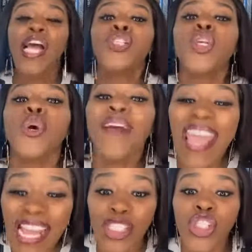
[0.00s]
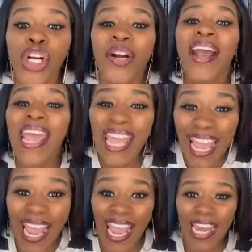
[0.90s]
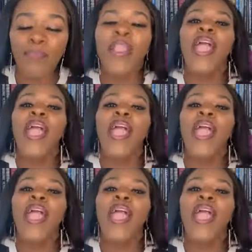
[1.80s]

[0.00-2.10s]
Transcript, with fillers: to enter in.